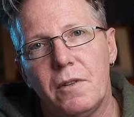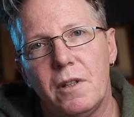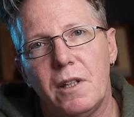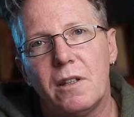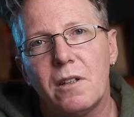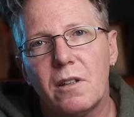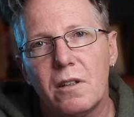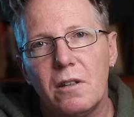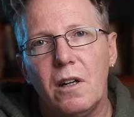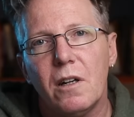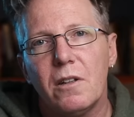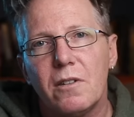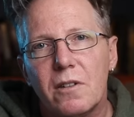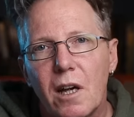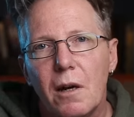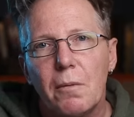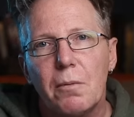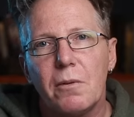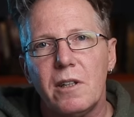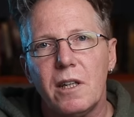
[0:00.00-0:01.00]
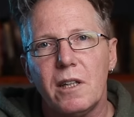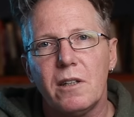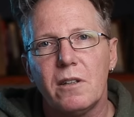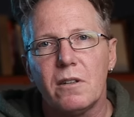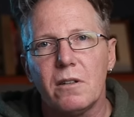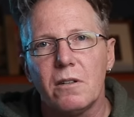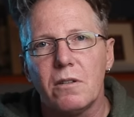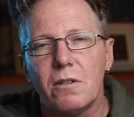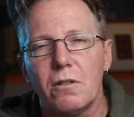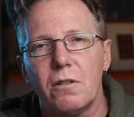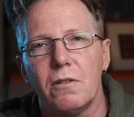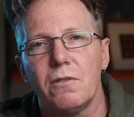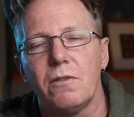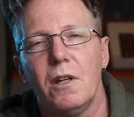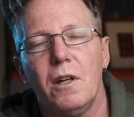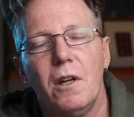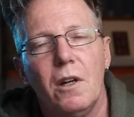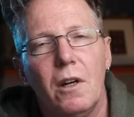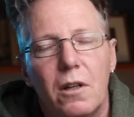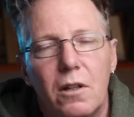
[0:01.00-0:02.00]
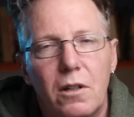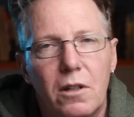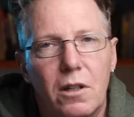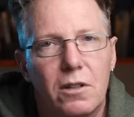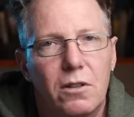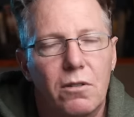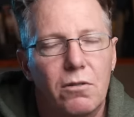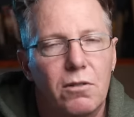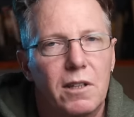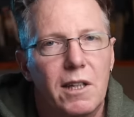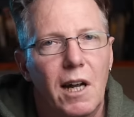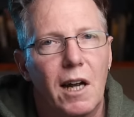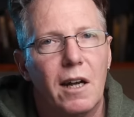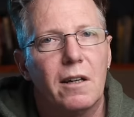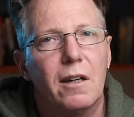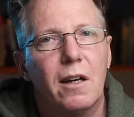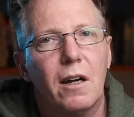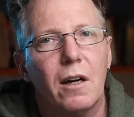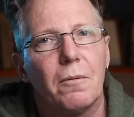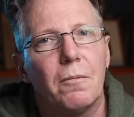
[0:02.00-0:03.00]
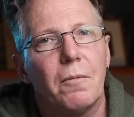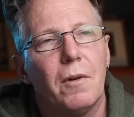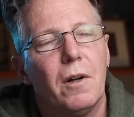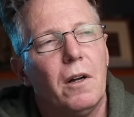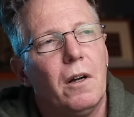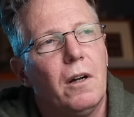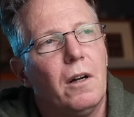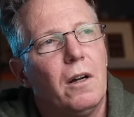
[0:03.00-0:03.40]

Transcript: There's you know there's a couple of things that sort of you know sort of stand out